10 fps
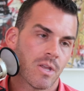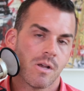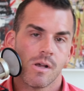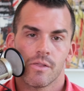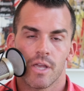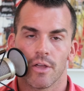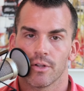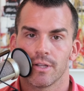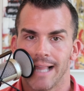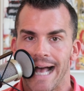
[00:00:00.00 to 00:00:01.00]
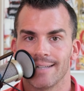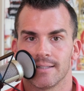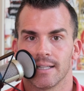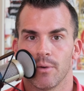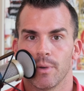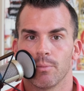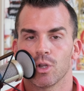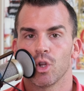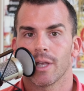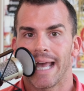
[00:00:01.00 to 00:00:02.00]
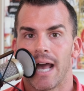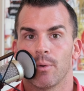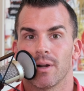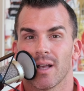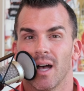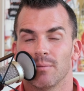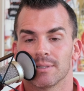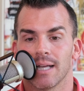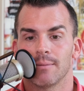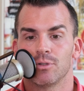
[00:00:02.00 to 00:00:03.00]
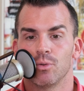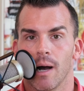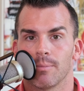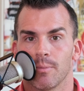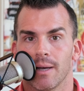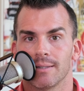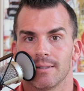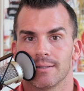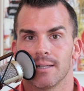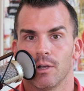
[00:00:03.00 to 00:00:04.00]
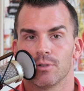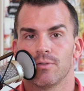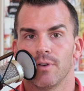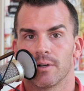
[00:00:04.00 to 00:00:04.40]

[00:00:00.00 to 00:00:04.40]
The other and last thing that we would look at when it comes time to optimizing the sales funnel